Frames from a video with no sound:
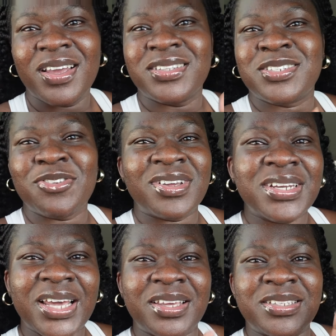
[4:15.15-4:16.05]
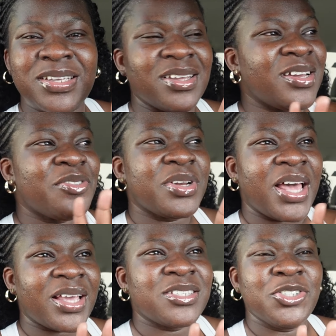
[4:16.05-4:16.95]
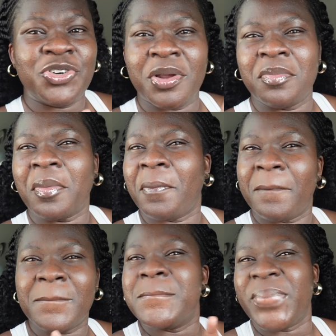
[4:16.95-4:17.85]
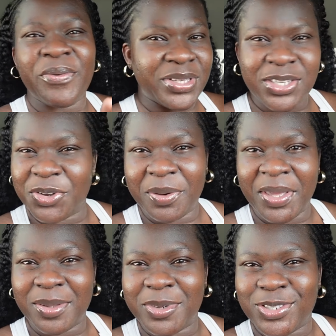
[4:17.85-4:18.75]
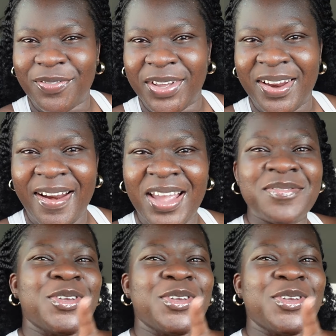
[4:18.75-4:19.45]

It's looking like a, a relaxing trip, but we're still gonna make the most of it, all right?